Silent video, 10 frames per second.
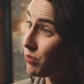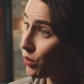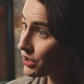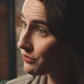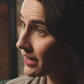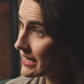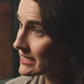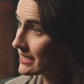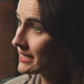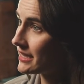born and
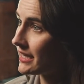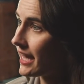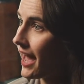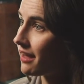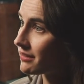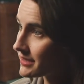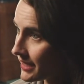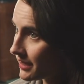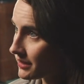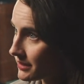raised in the
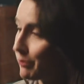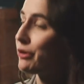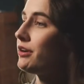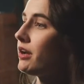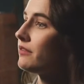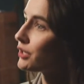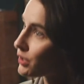Allendale neighborhood of